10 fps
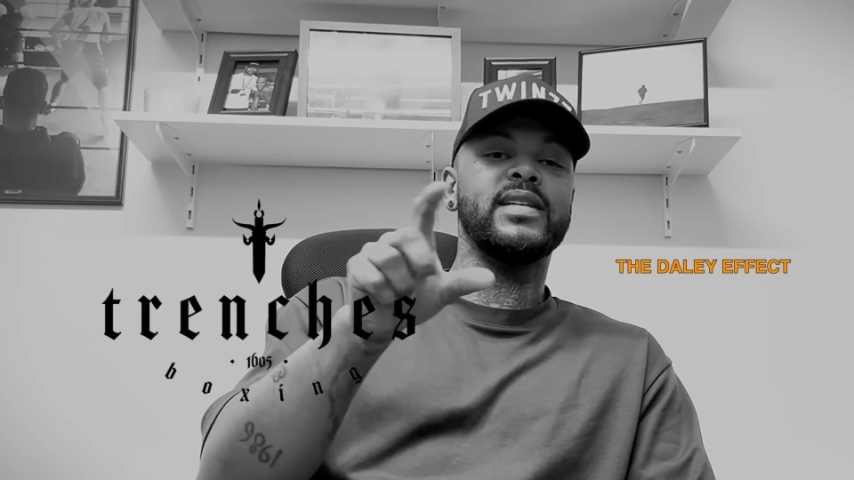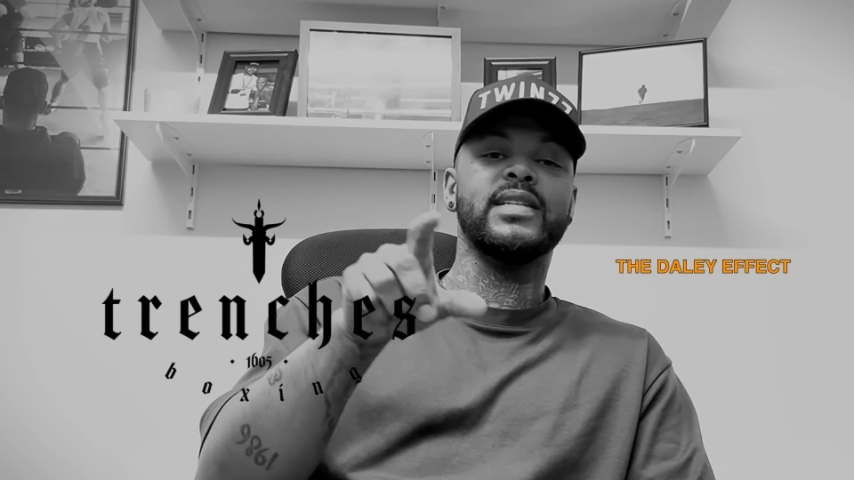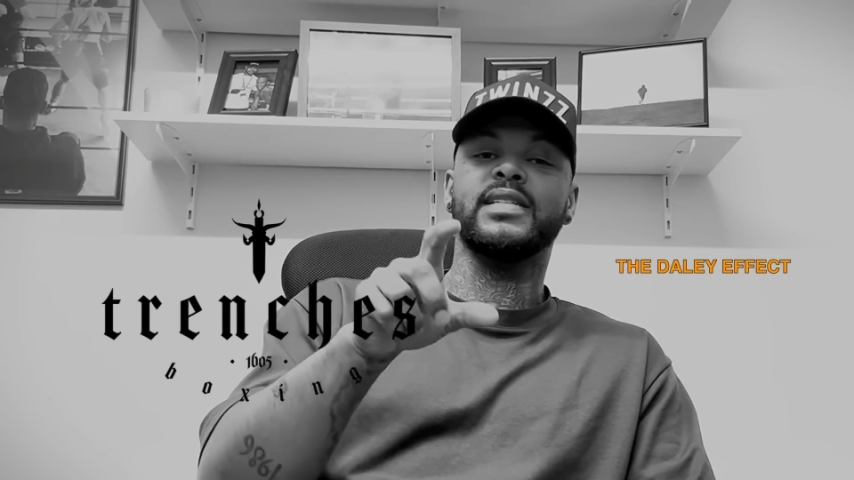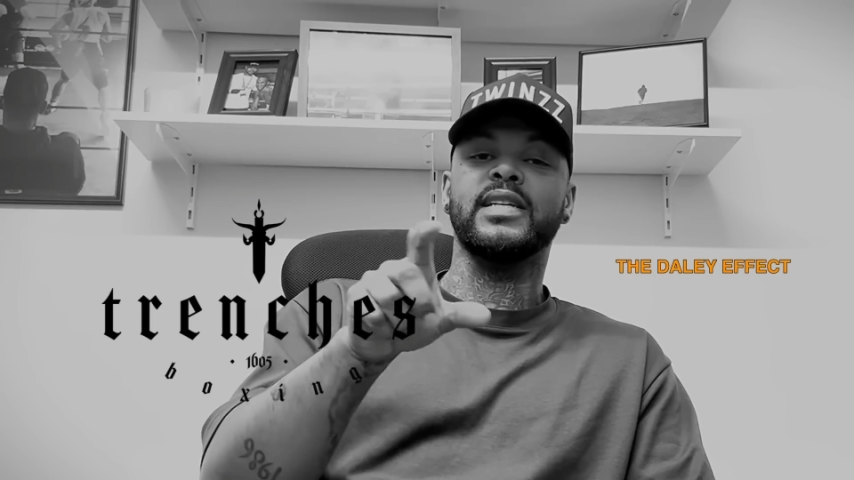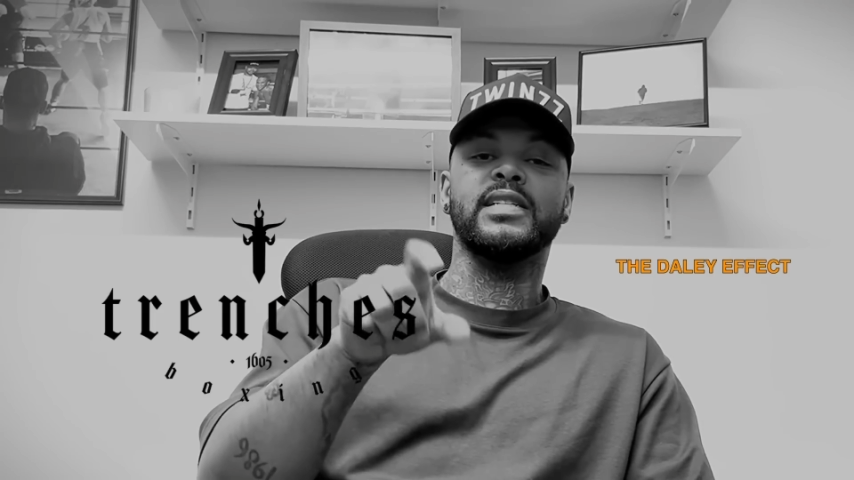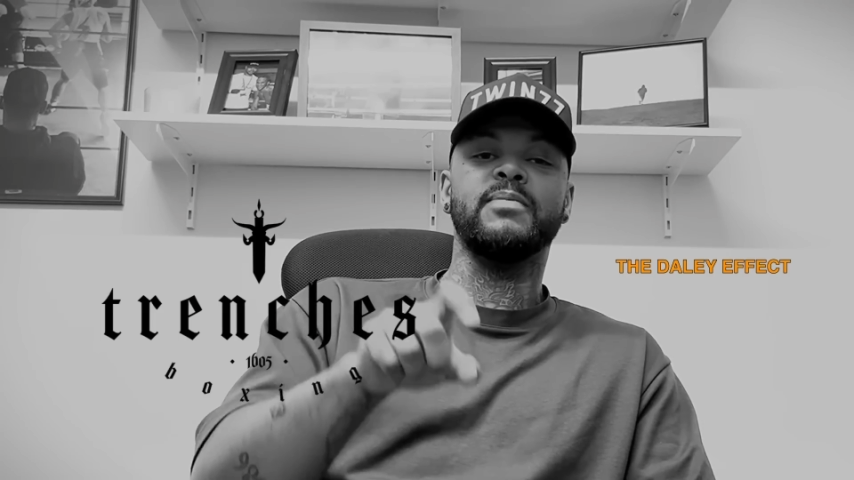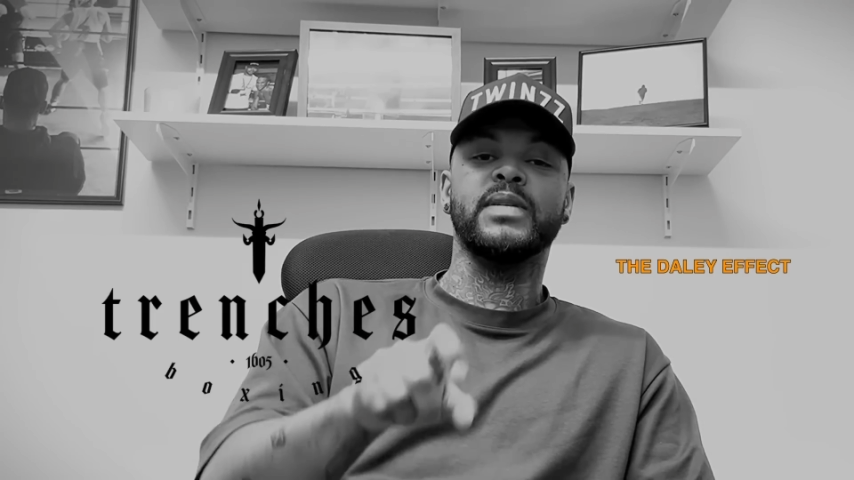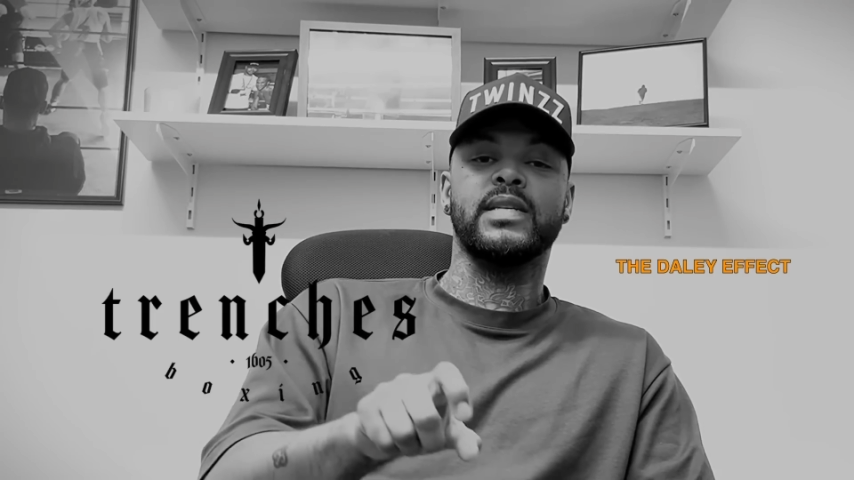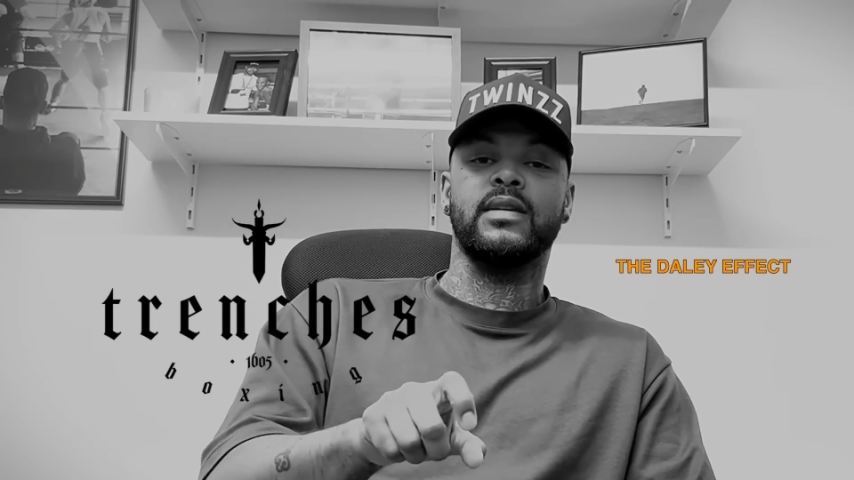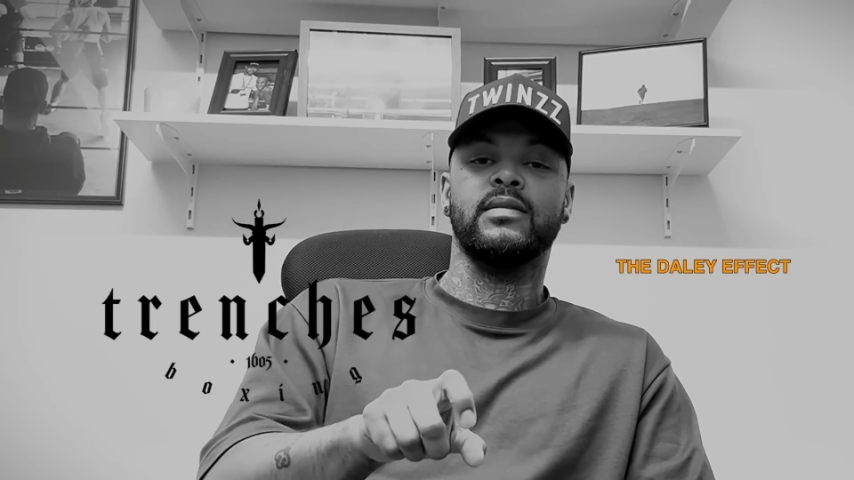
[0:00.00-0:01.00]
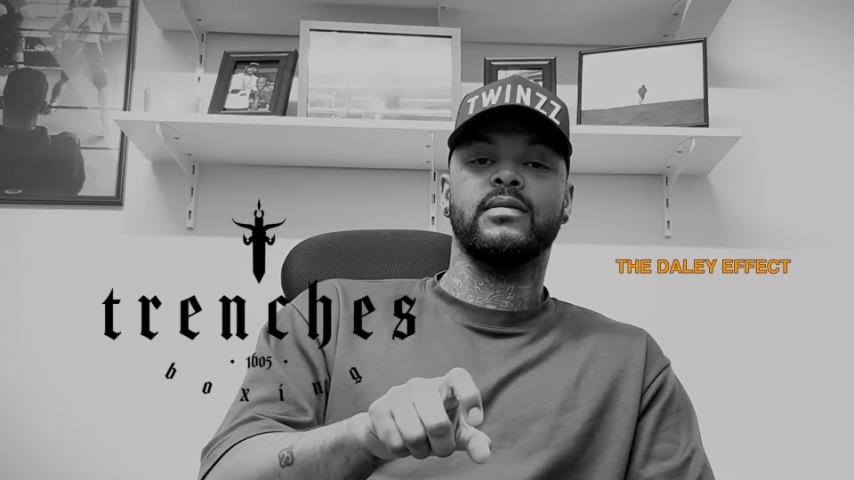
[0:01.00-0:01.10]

to 60%.